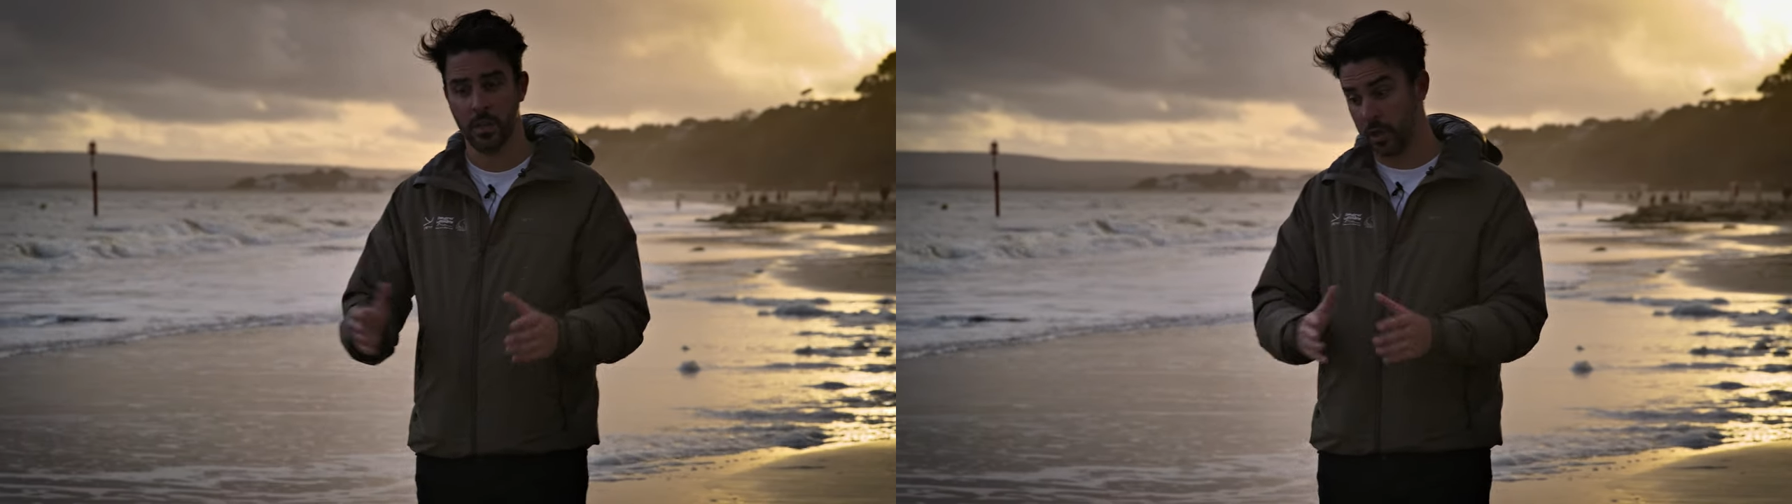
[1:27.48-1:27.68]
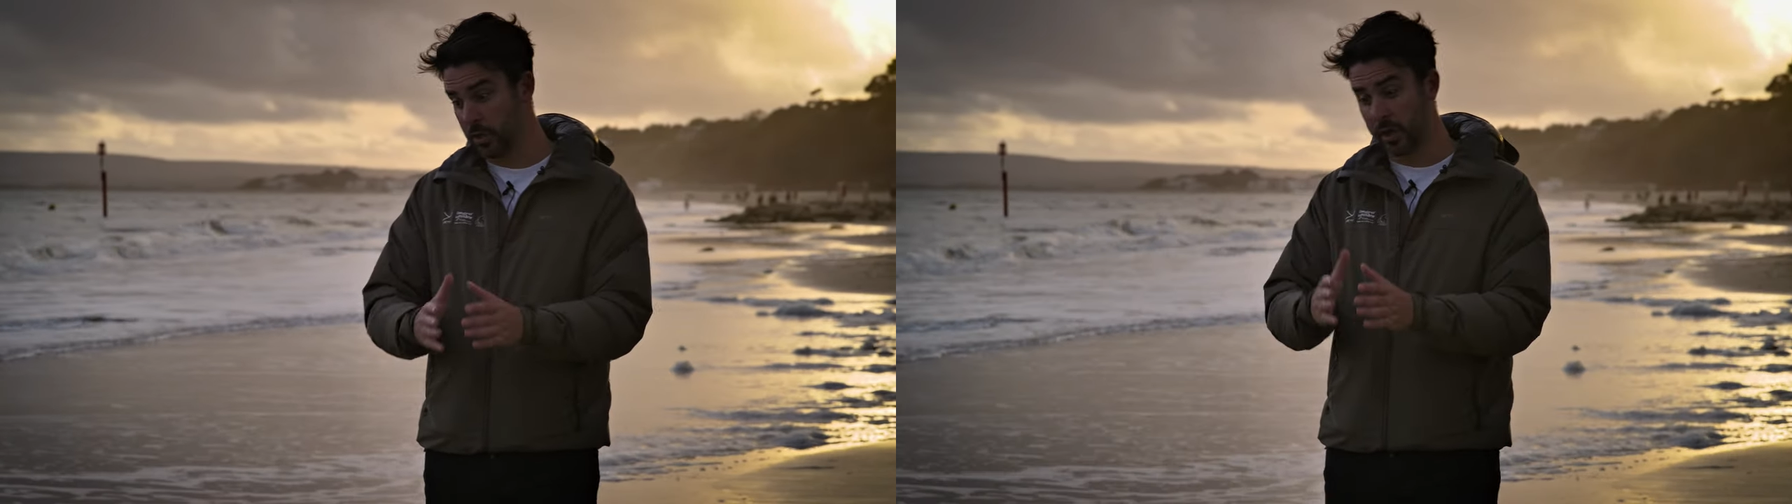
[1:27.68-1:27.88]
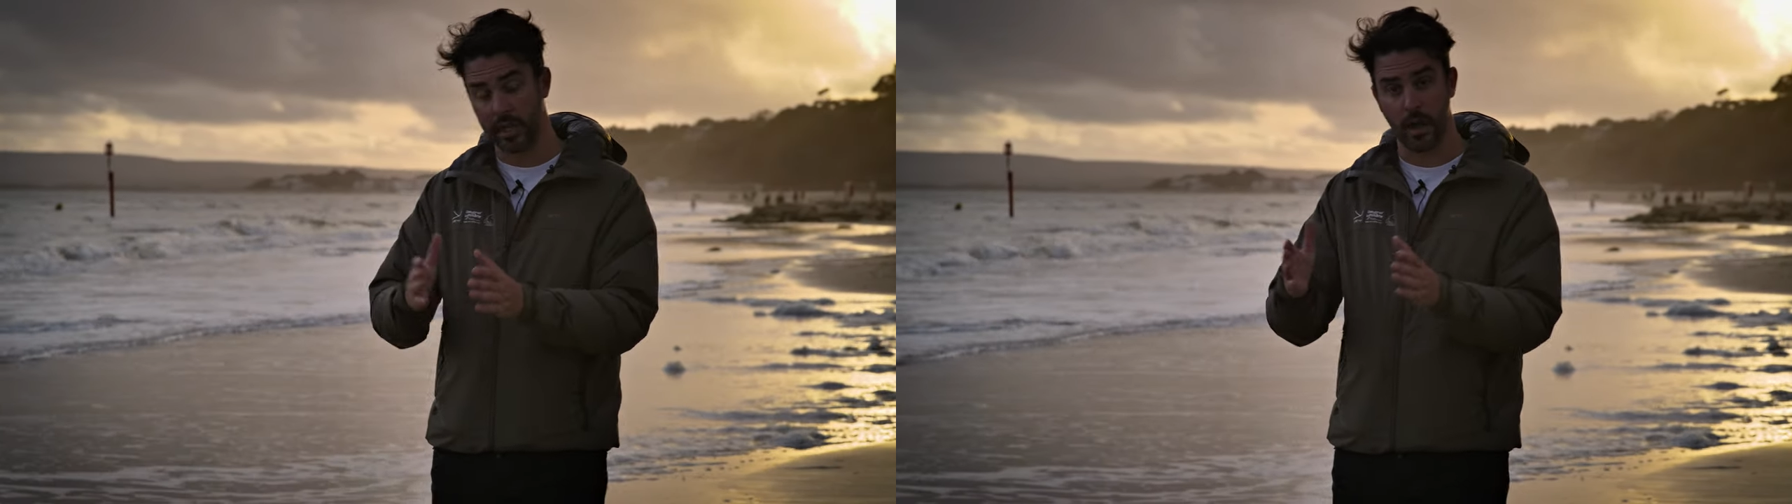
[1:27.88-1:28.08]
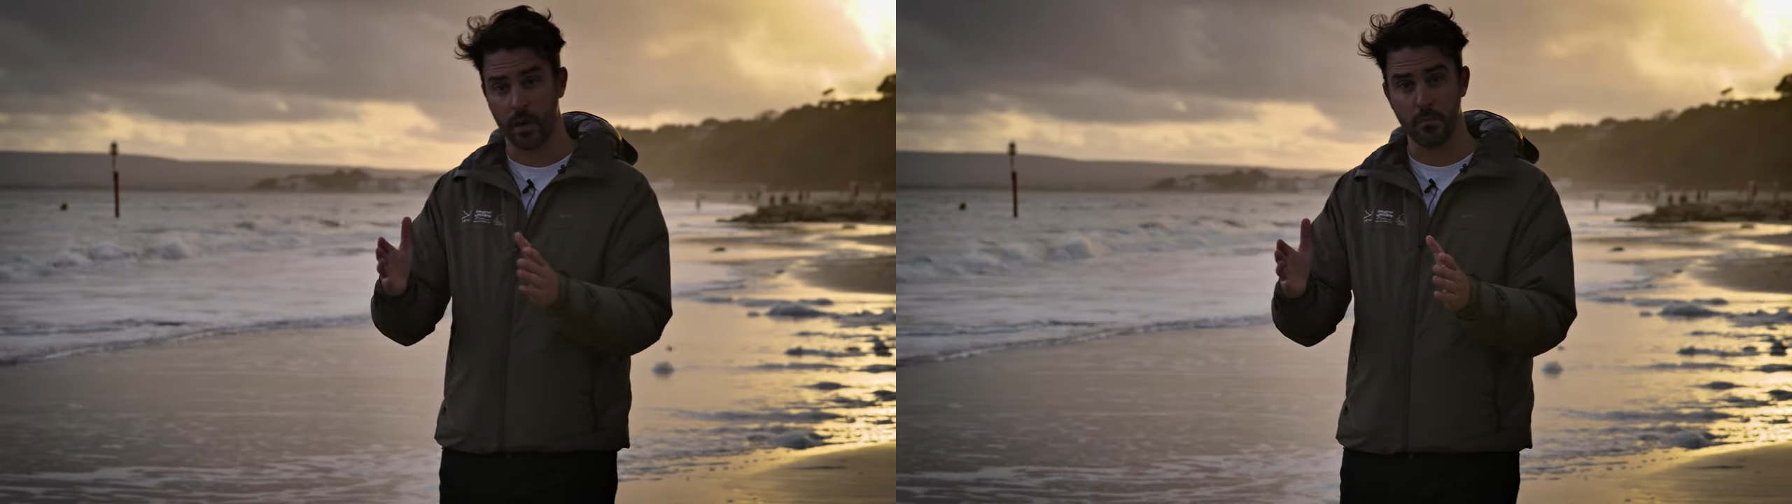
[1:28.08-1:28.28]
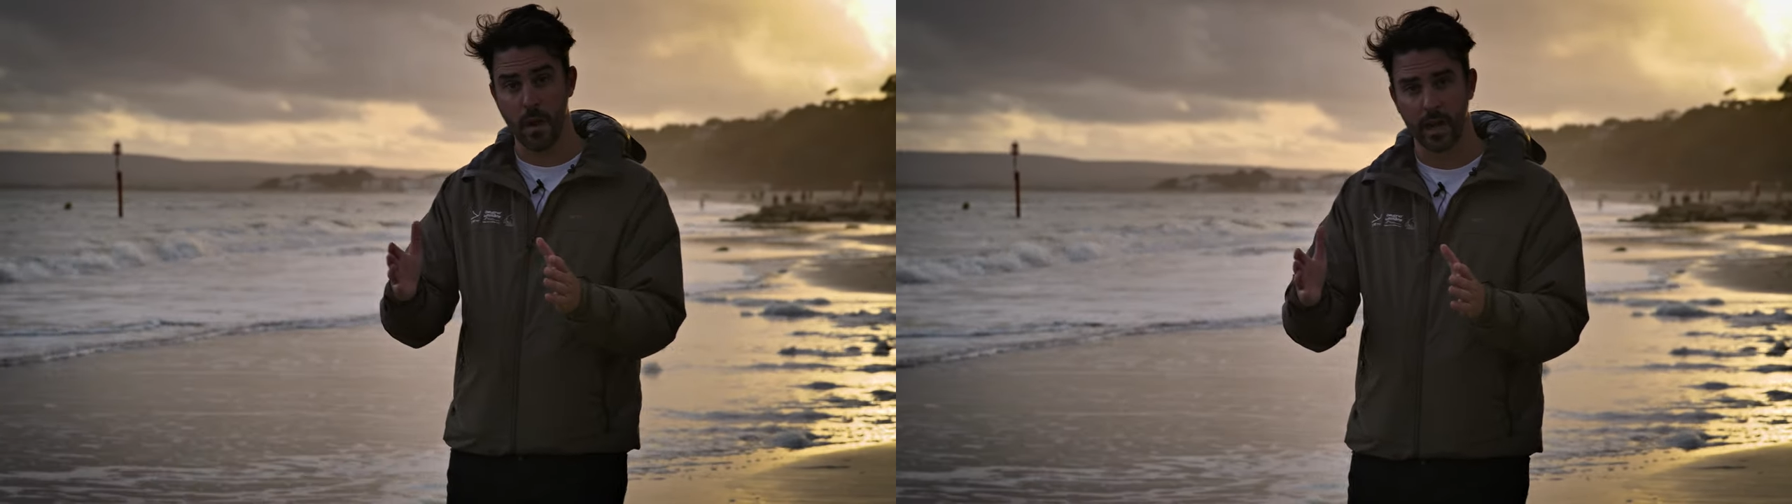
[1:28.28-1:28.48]
You could look at it
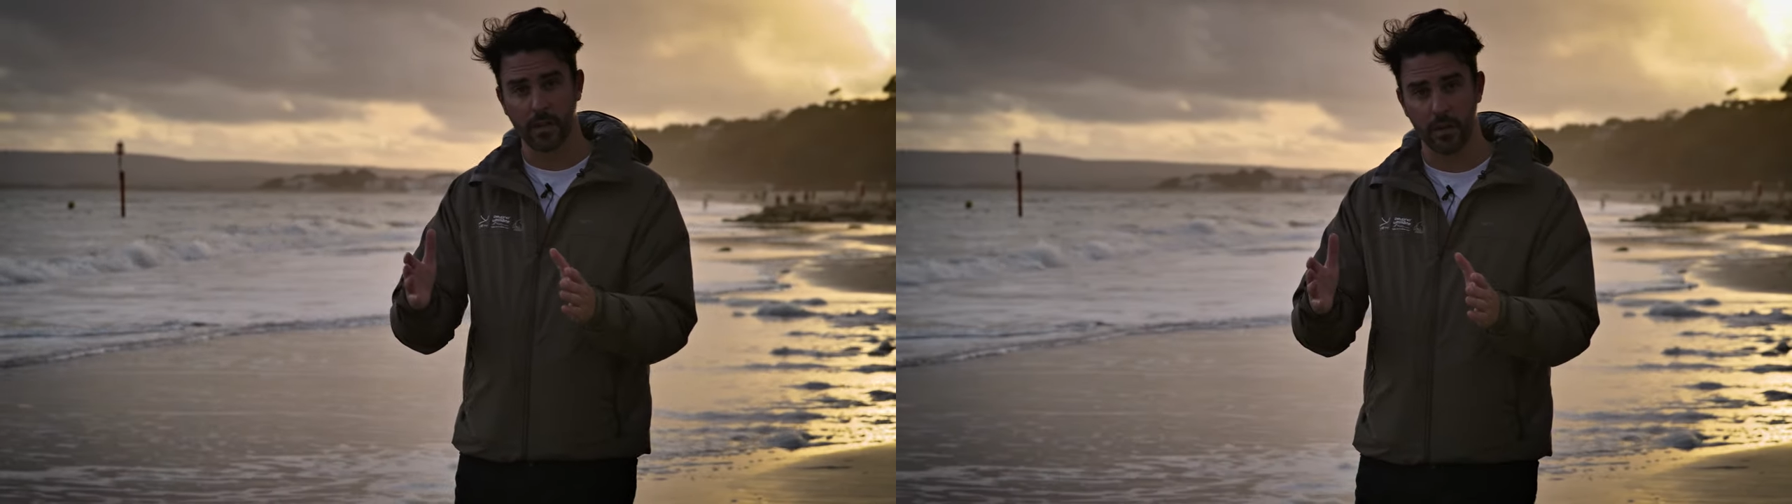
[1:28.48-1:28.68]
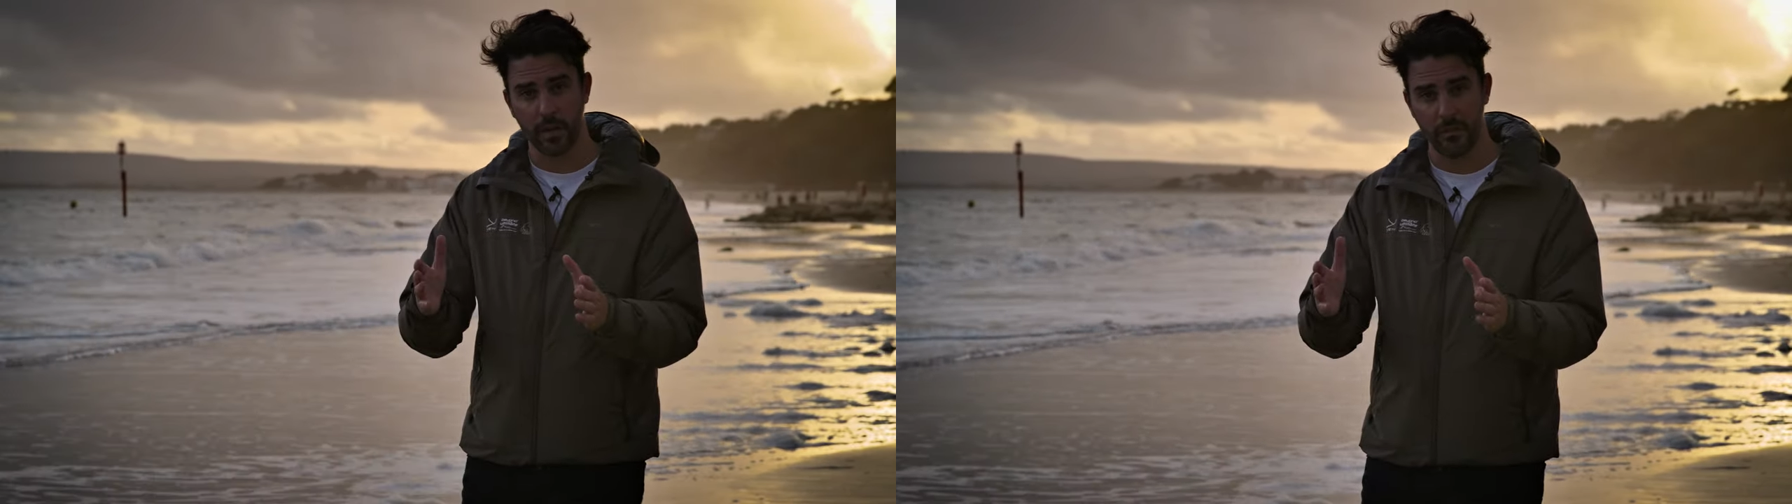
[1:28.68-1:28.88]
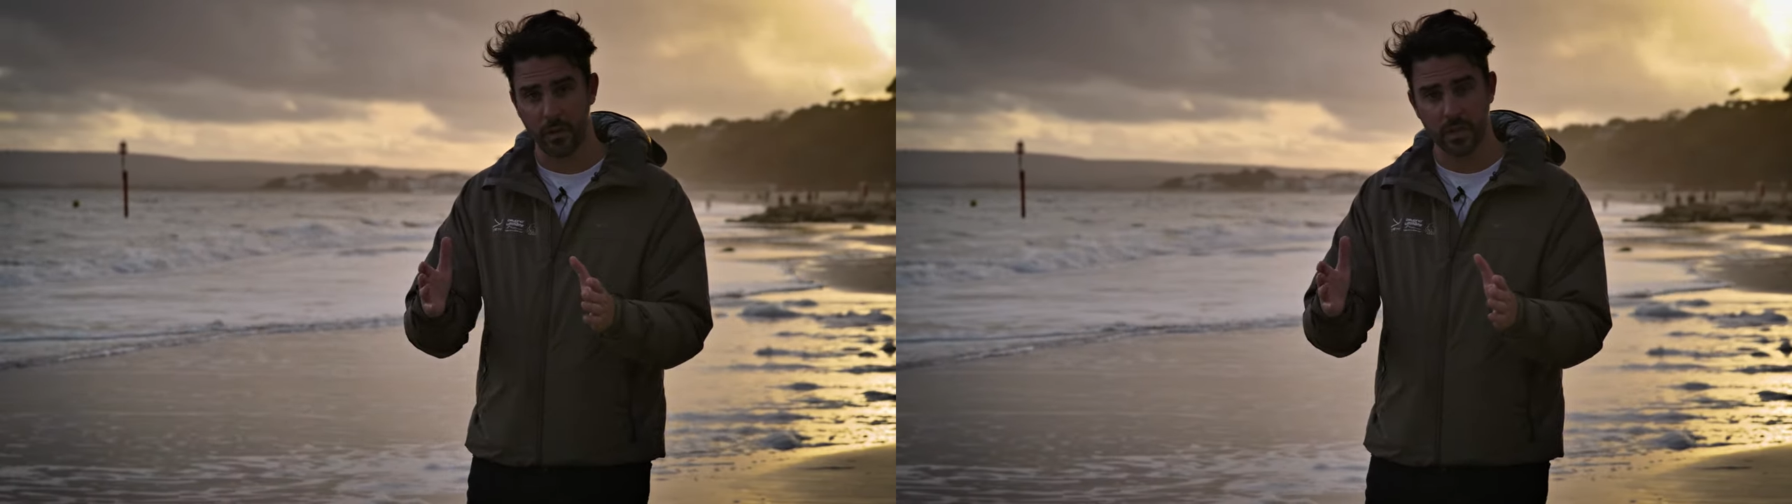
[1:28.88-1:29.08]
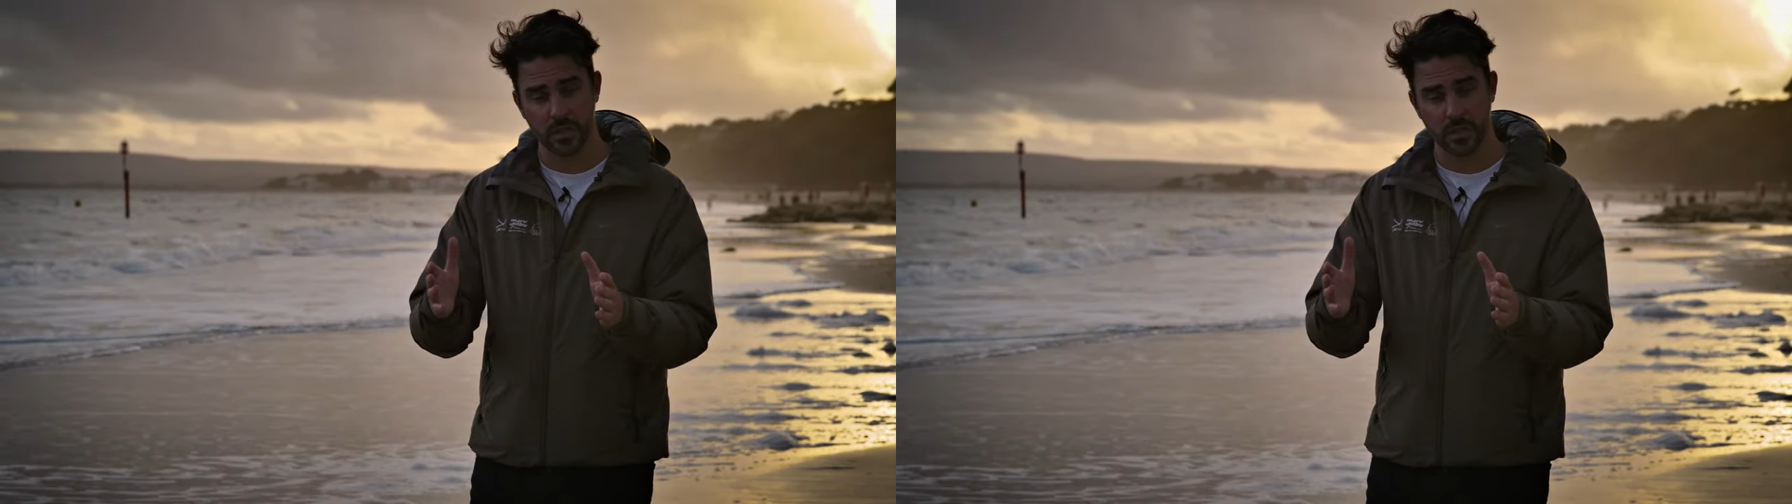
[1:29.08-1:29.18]
on a micro level